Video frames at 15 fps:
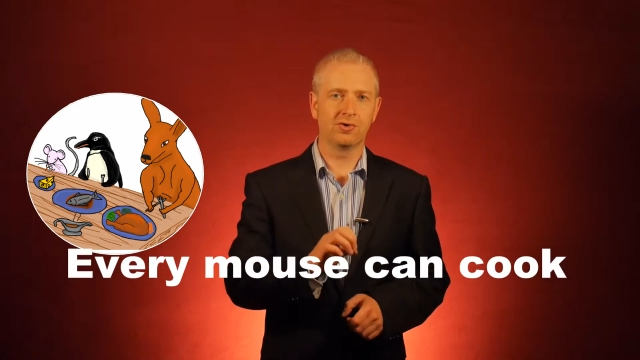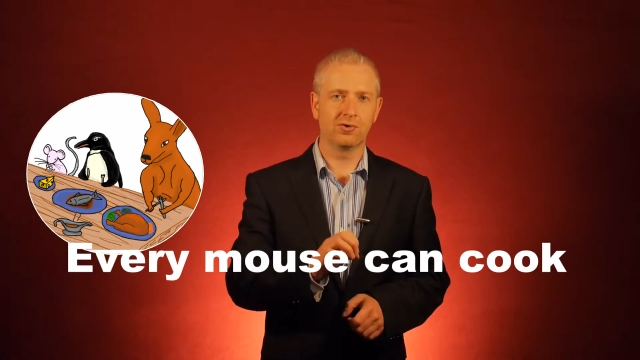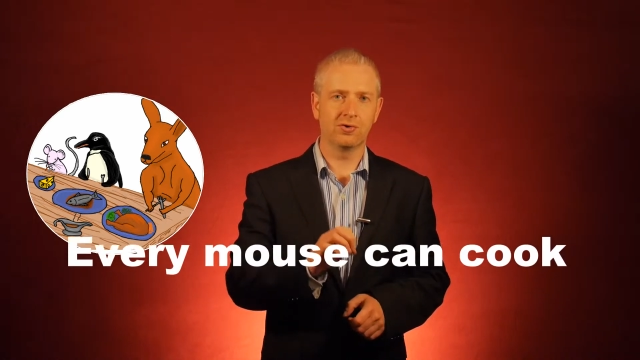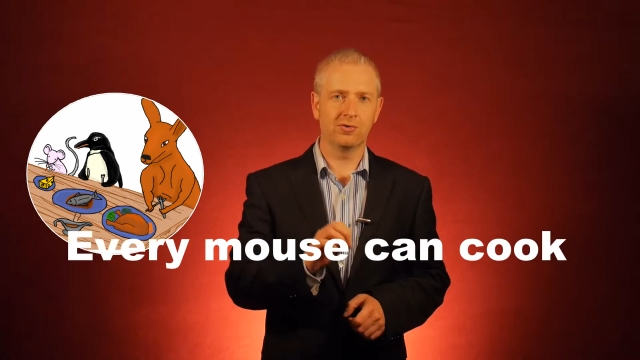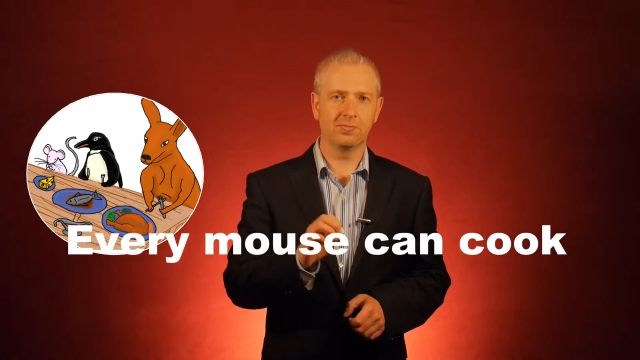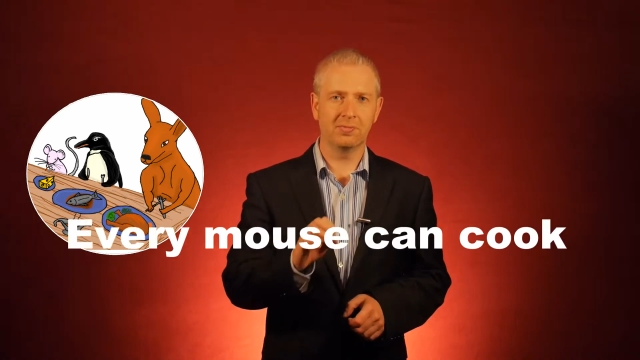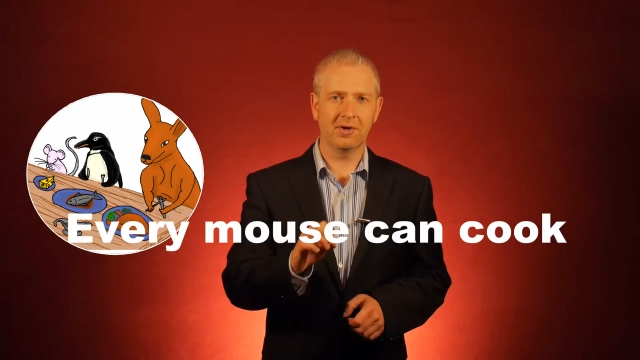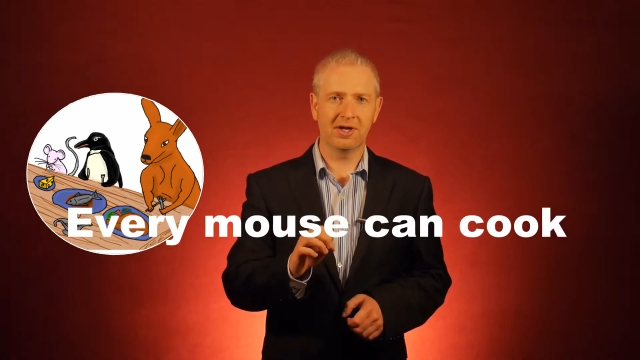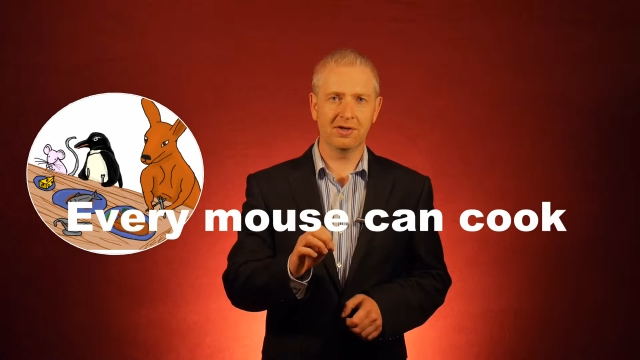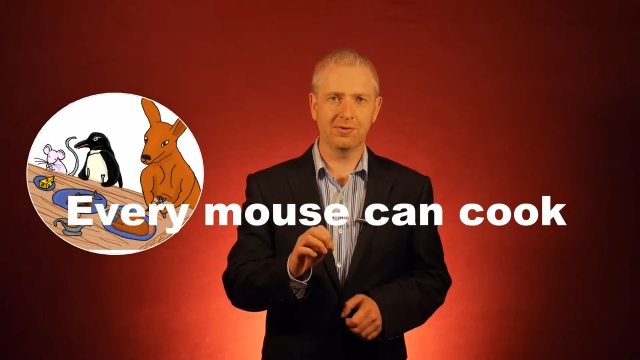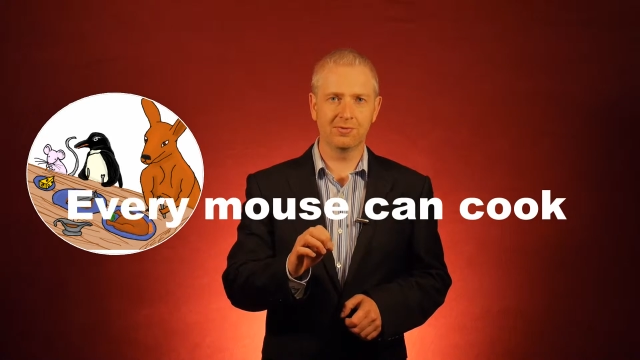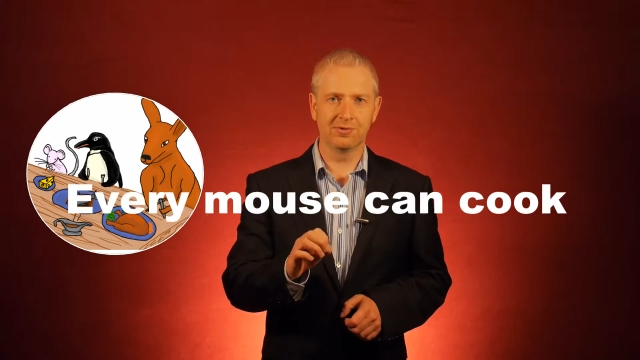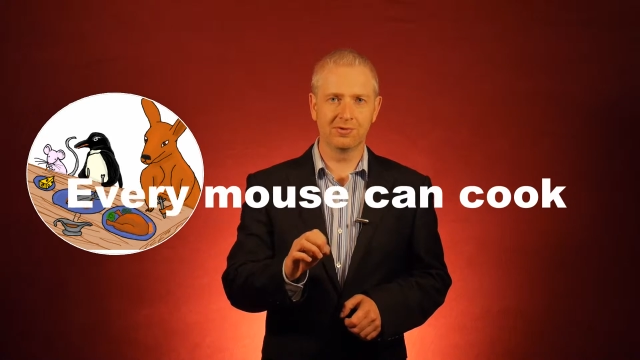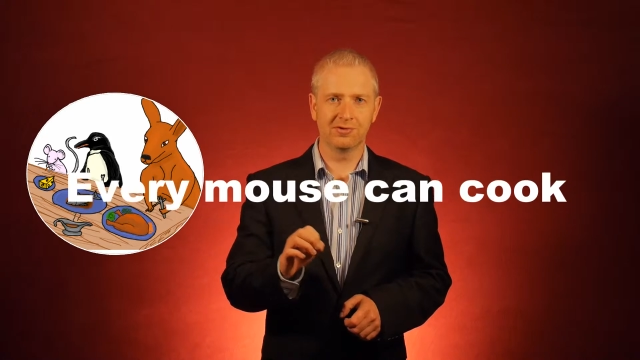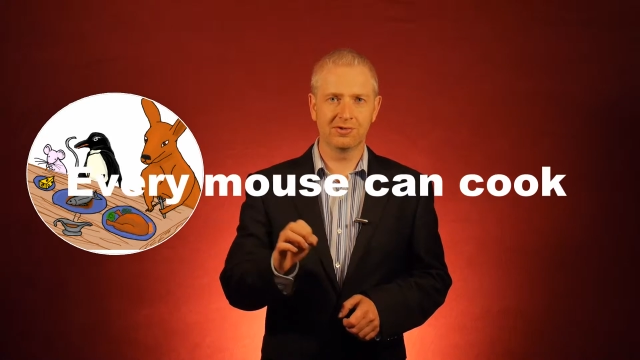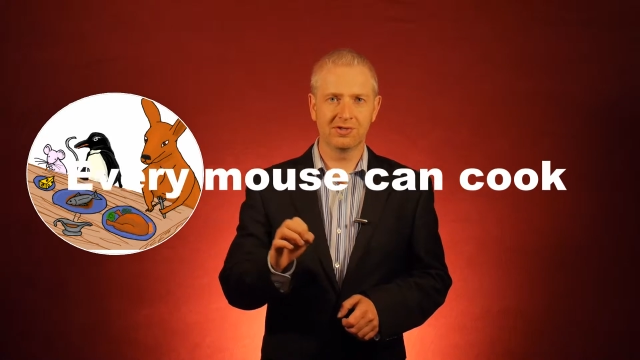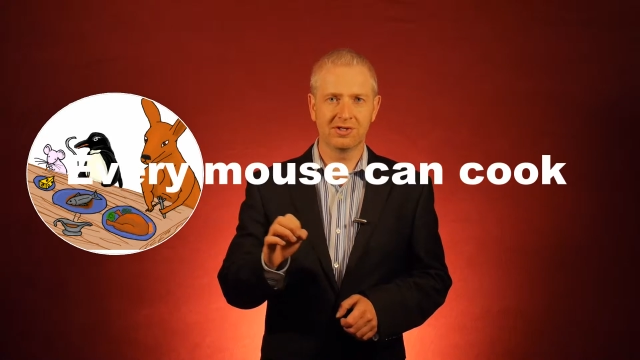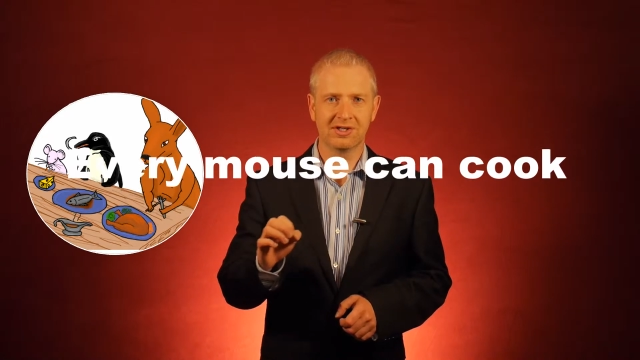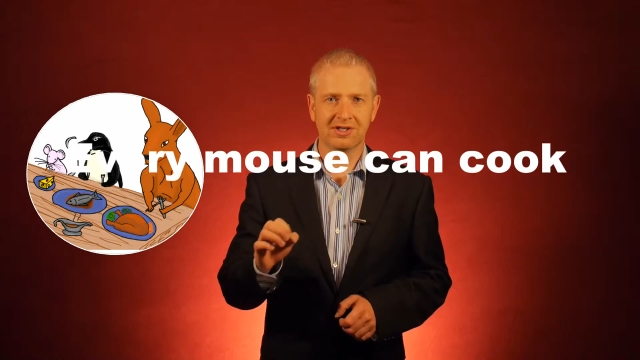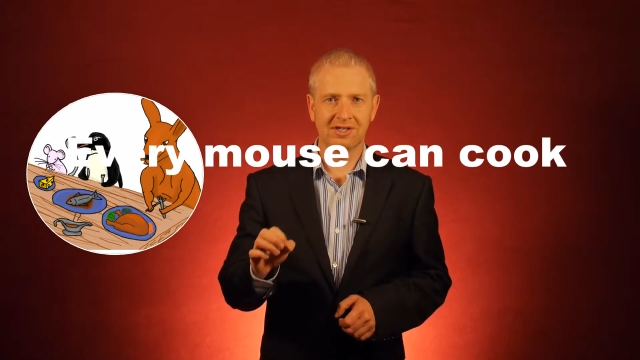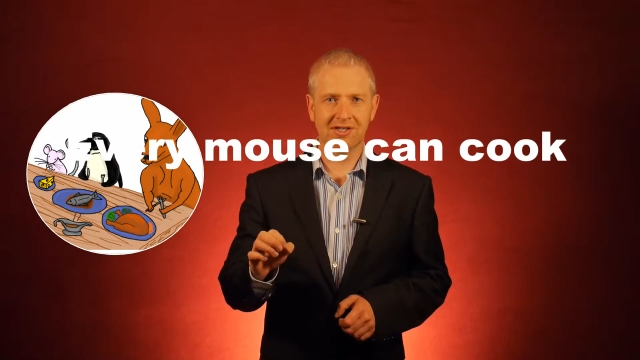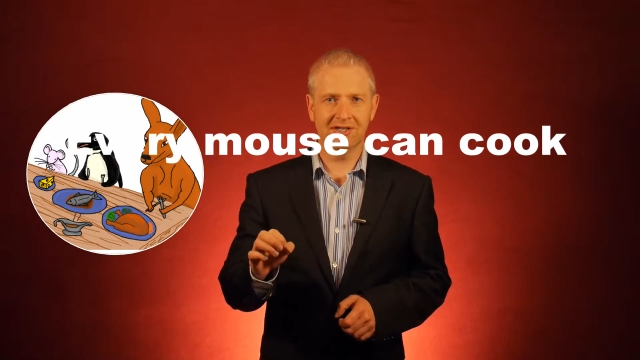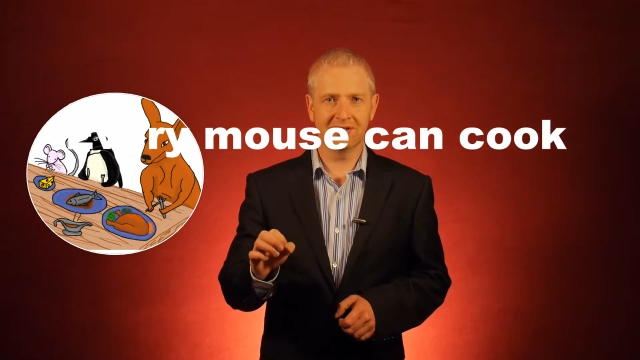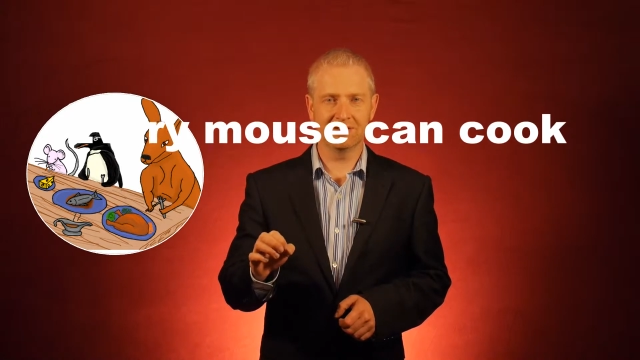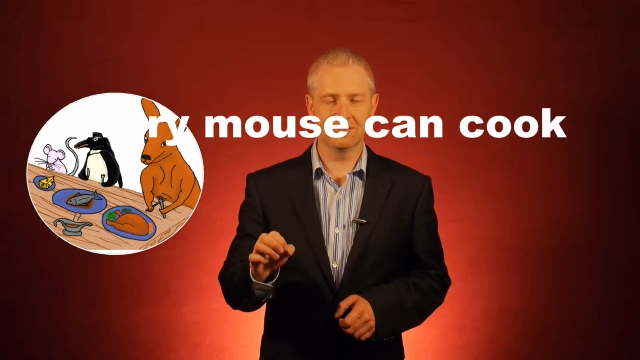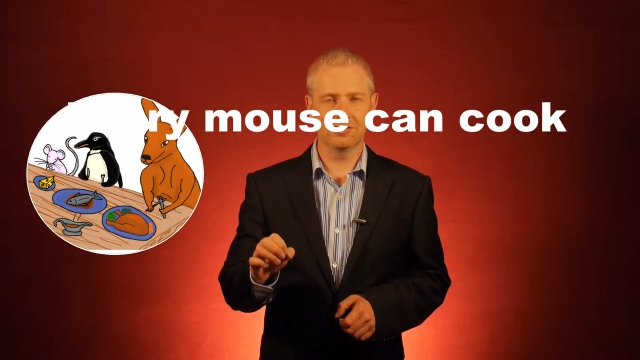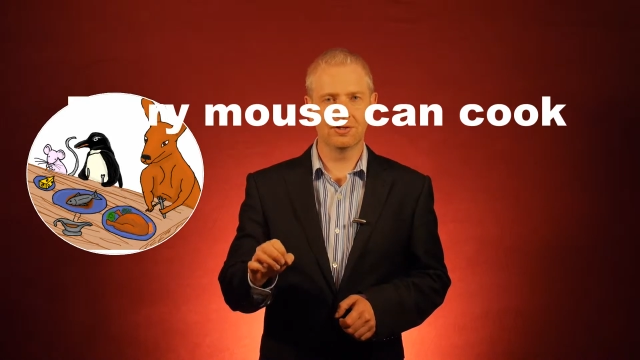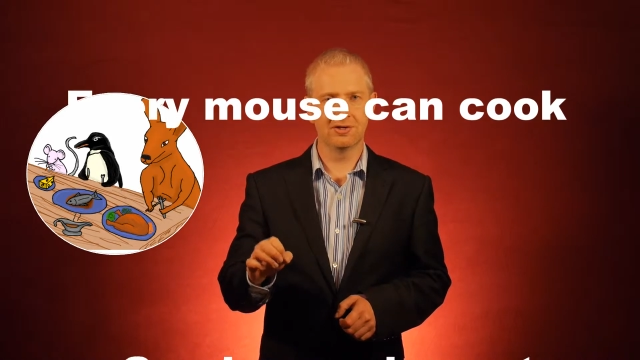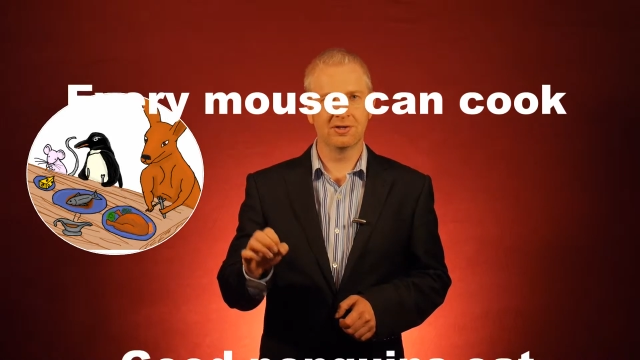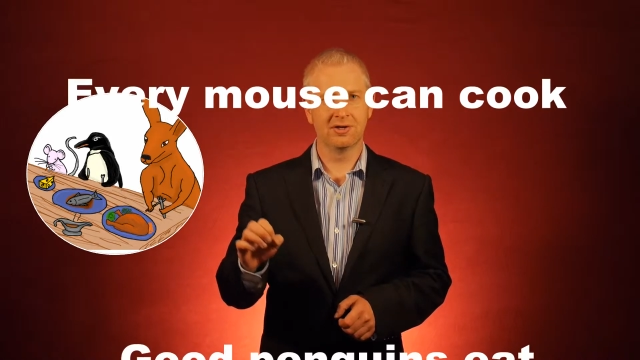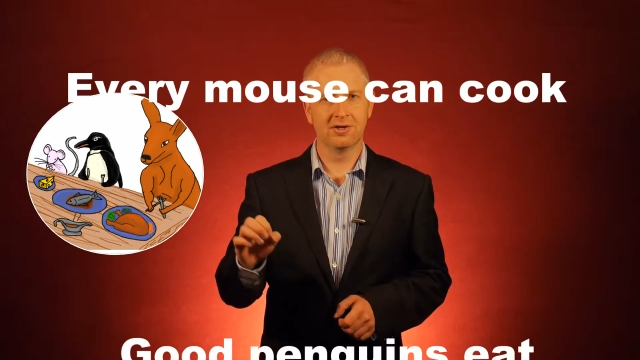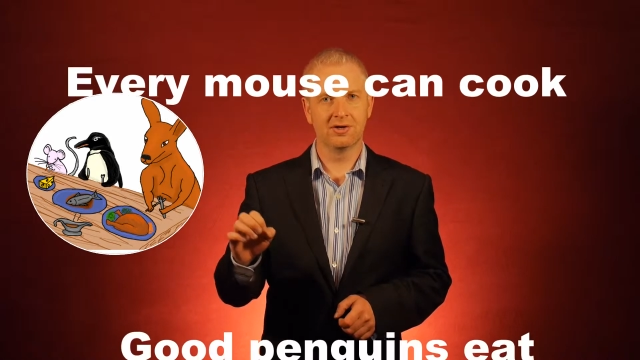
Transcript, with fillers: good penguins eat